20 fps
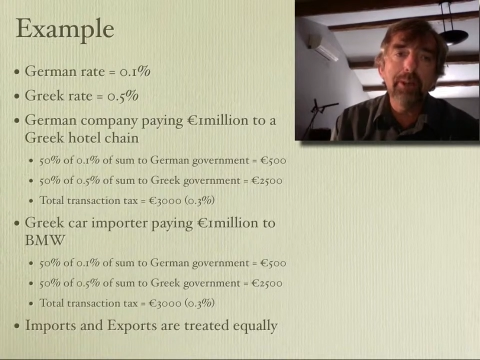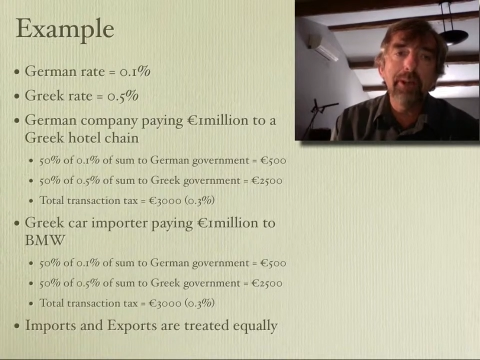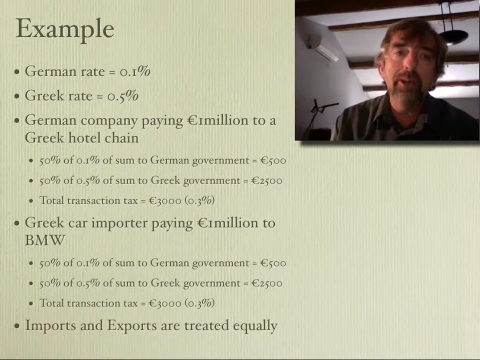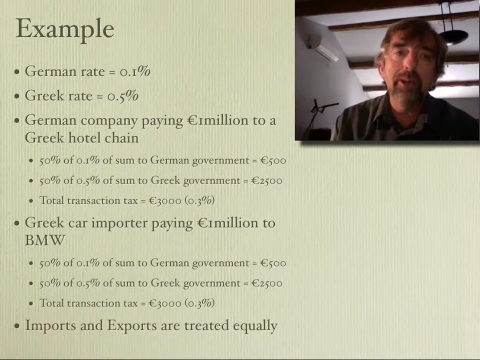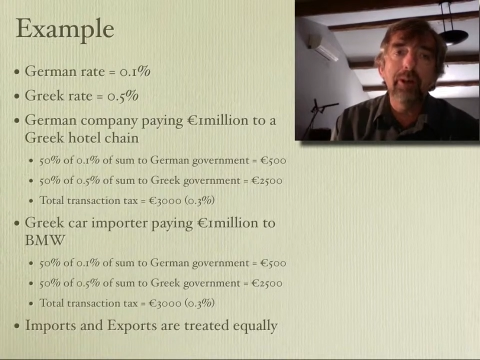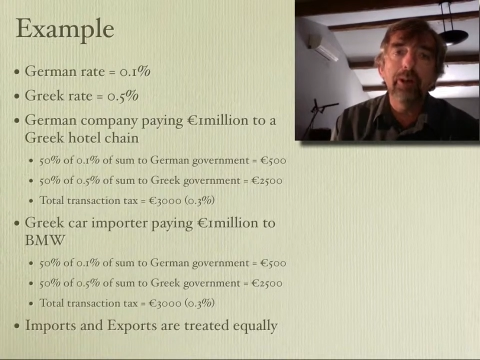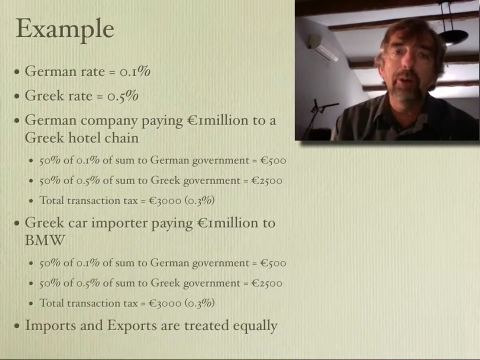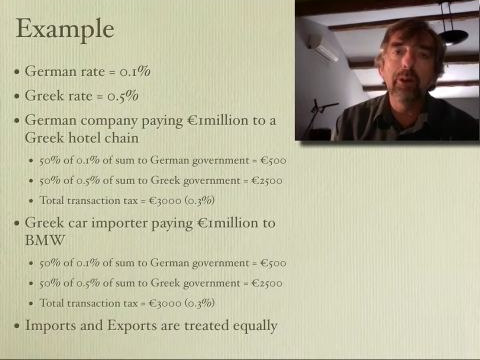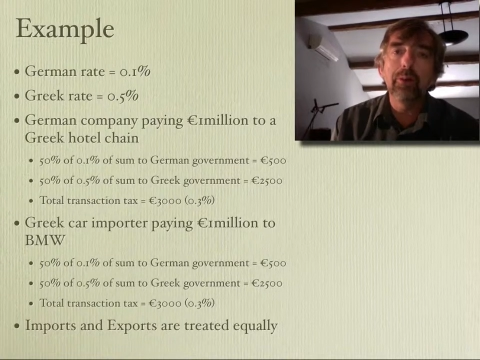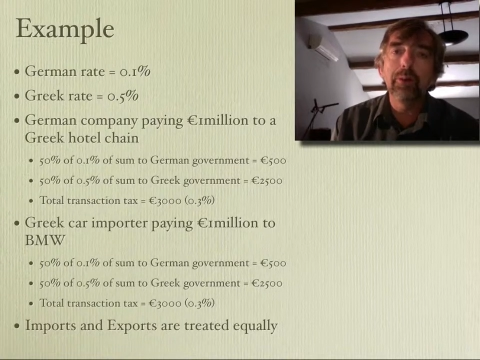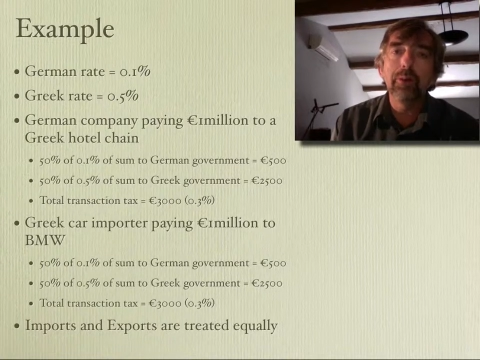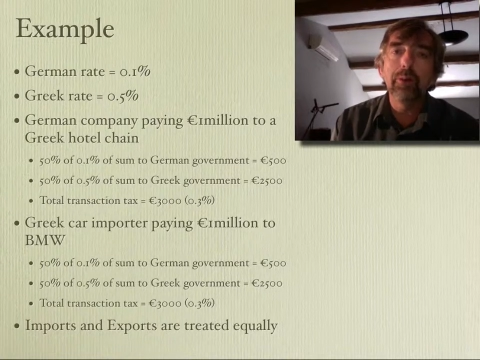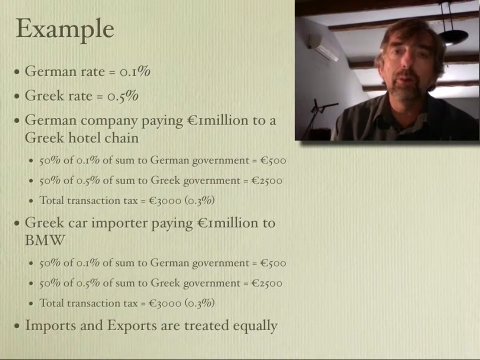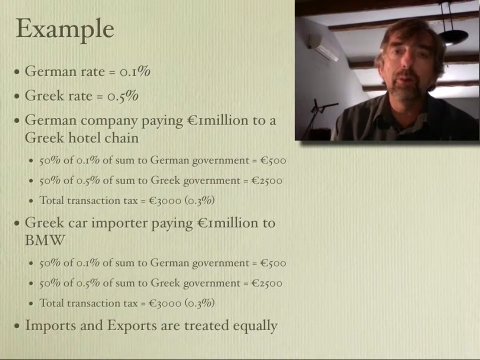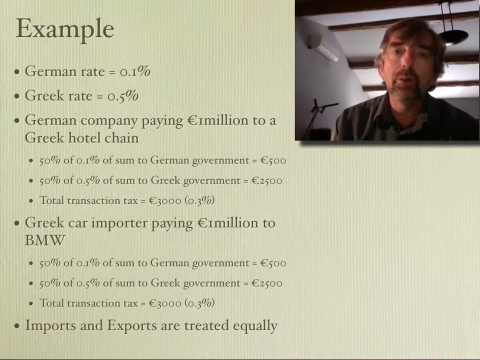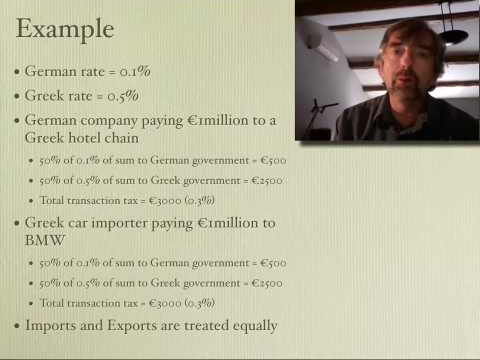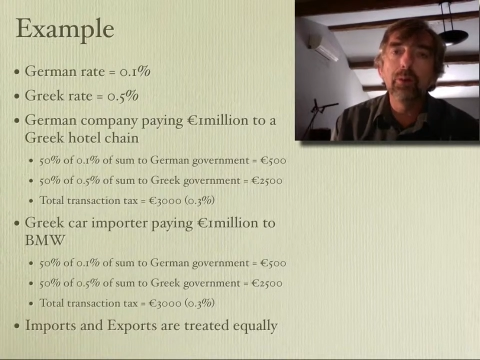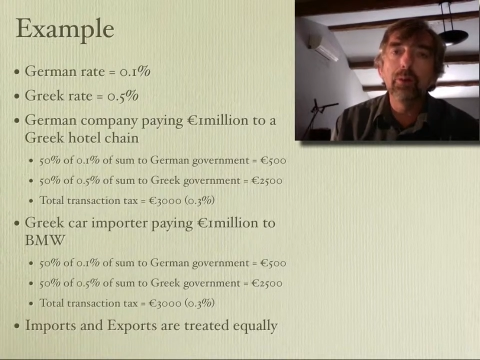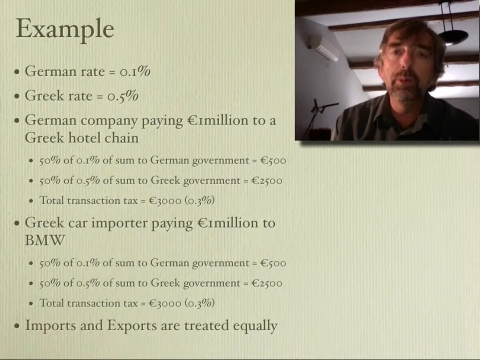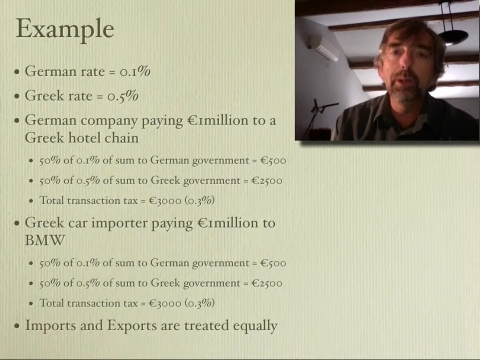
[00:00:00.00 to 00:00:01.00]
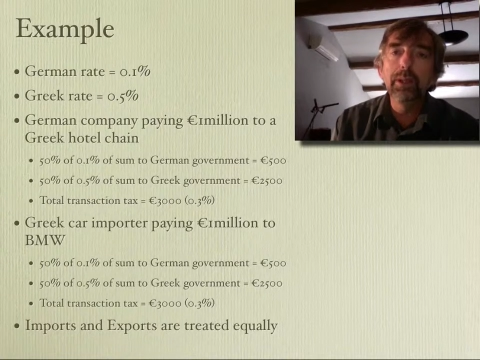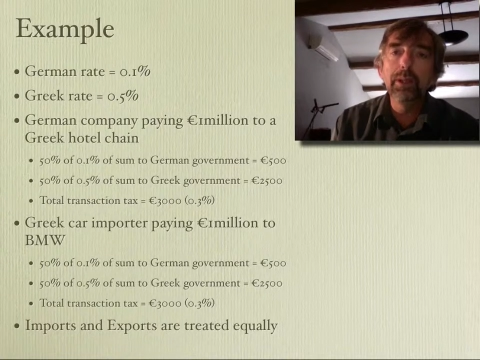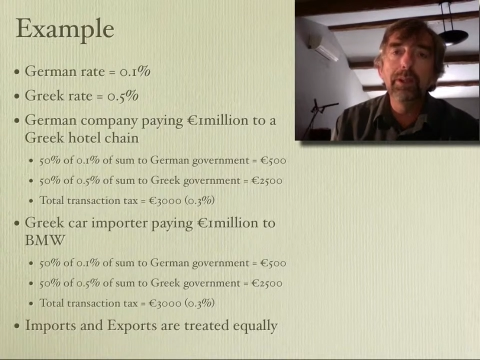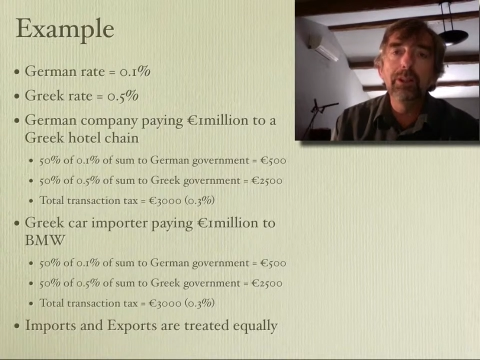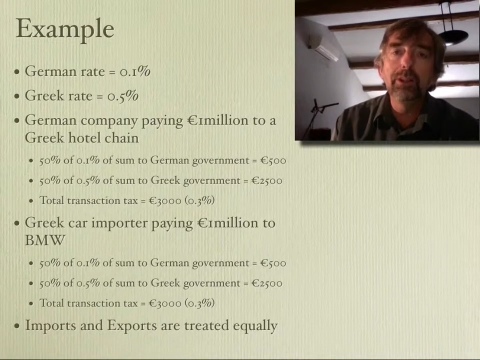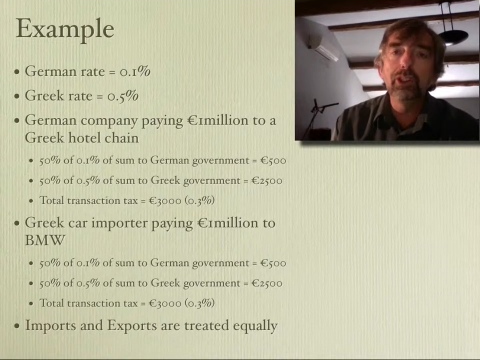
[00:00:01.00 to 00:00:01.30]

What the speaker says: economy would be